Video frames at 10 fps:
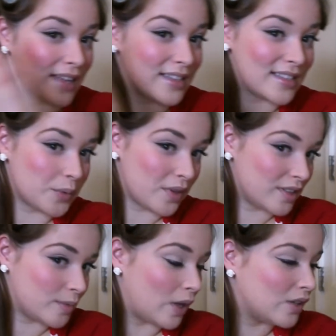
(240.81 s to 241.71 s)
and still with the
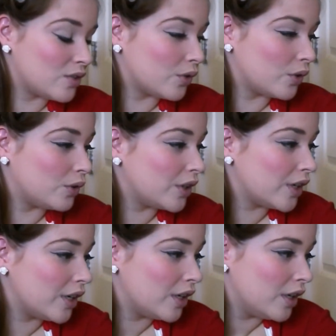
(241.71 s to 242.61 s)
smallest
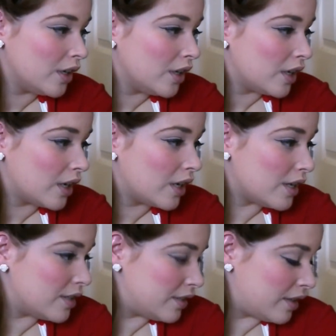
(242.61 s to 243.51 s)
roller
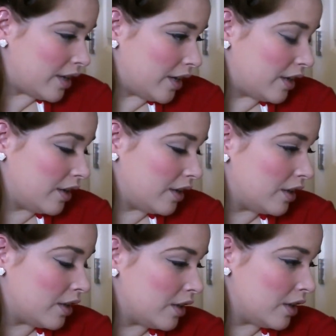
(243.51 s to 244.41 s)
because the
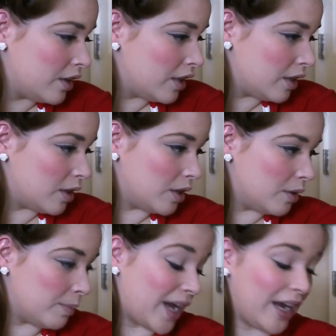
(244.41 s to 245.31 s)

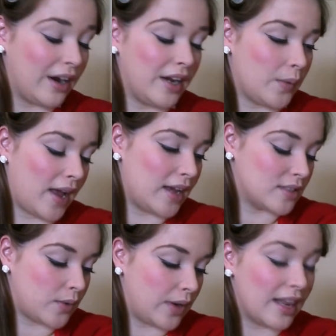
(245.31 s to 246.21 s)
my hair anyway
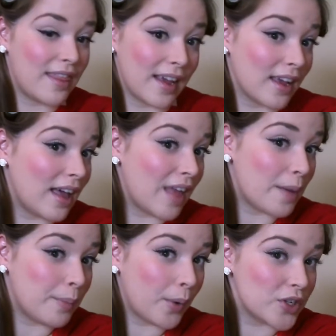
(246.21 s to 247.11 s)
is quite thick at
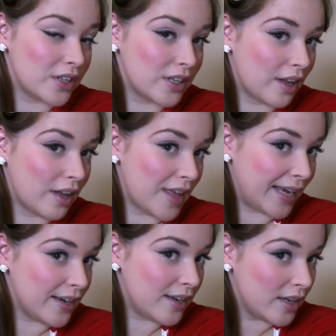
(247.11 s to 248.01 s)
that portion of the
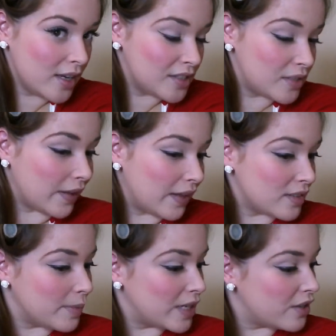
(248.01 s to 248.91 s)
head so I like
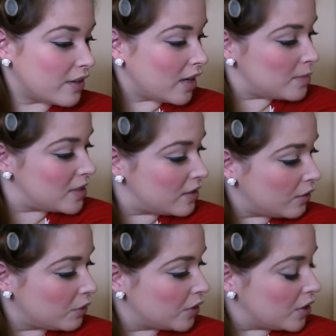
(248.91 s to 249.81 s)
to make sure that I'm
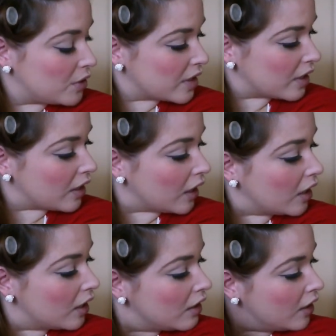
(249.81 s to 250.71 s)
still using
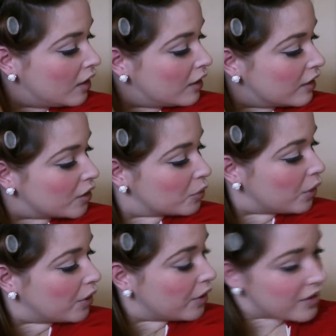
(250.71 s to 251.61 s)
the little
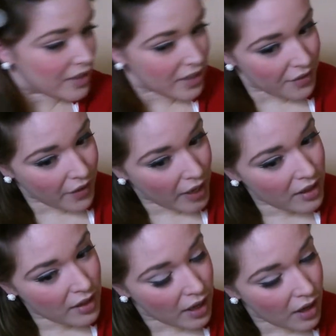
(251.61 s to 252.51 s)
rollers because I find
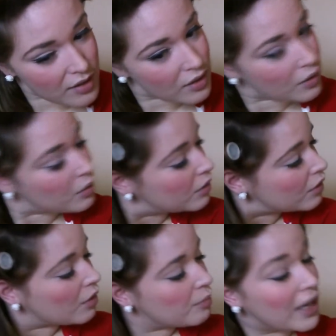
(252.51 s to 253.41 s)
that they also
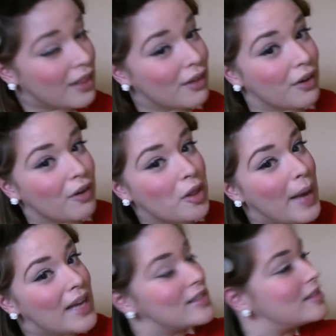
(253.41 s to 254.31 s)
make the curl the
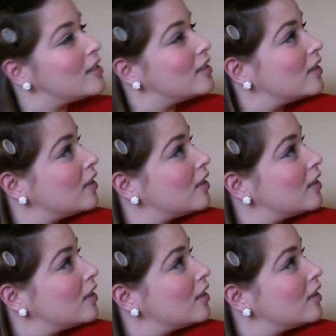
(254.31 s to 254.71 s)
best.